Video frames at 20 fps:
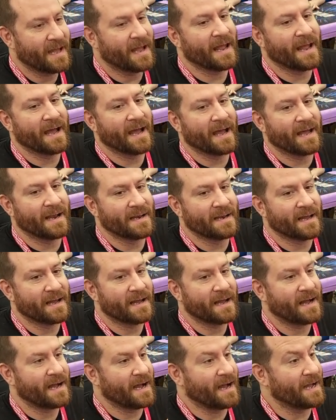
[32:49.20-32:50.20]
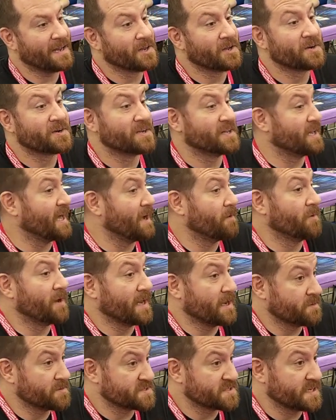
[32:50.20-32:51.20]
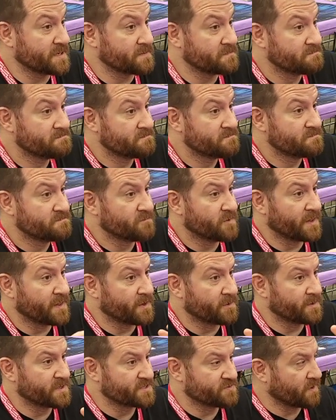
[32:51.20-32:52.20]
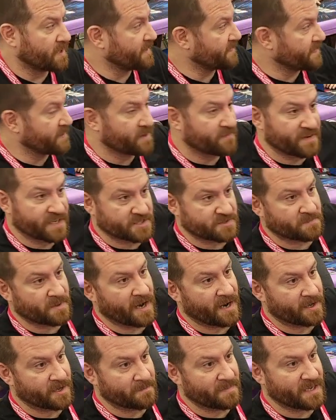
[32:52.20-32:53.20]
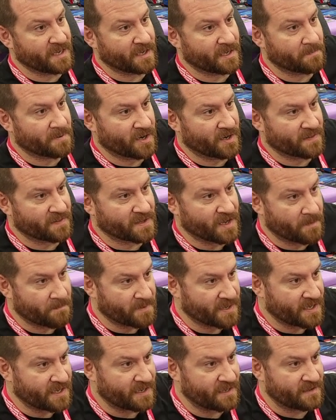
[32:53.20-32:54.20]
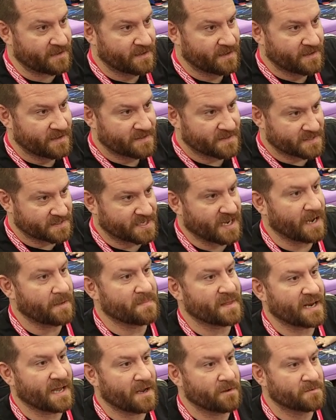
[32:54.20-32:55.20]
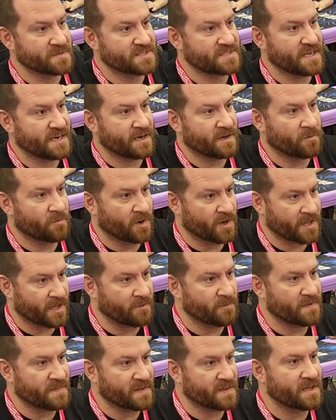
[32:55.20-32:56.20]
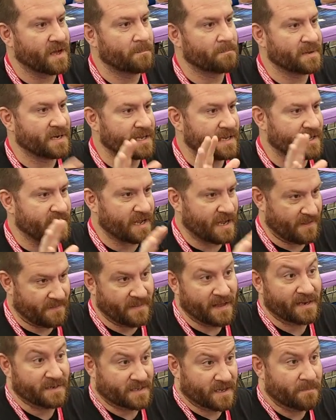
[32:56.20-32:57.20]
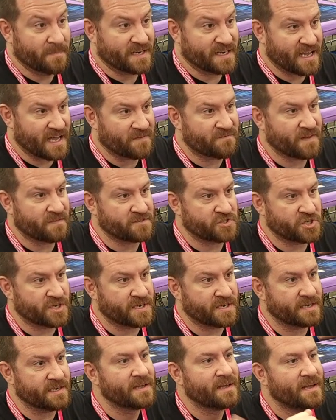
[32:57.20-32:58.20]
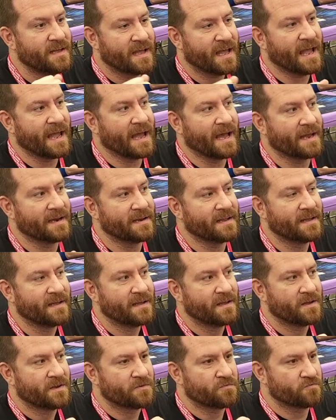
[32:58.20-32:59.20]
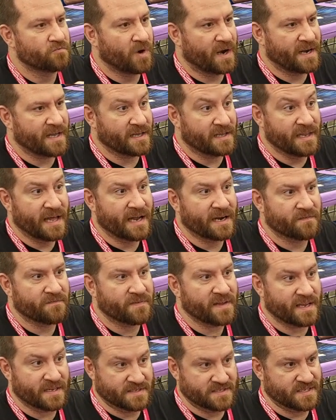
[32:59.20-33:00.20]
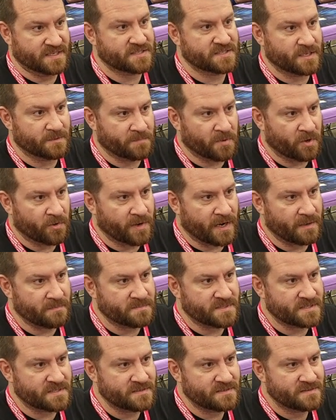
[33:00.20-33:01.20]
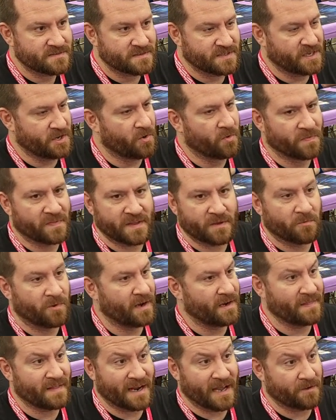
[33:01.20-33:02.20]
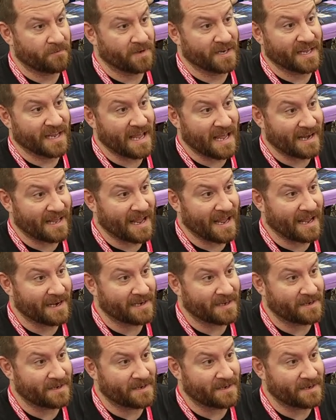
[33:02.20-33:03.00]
And I learned a lot while I was there, whether it was running their events prior to being a part of the company, the time that I was there working with the company, and then coming to FFG and running a lot of existing programs. The only one that I really had a hand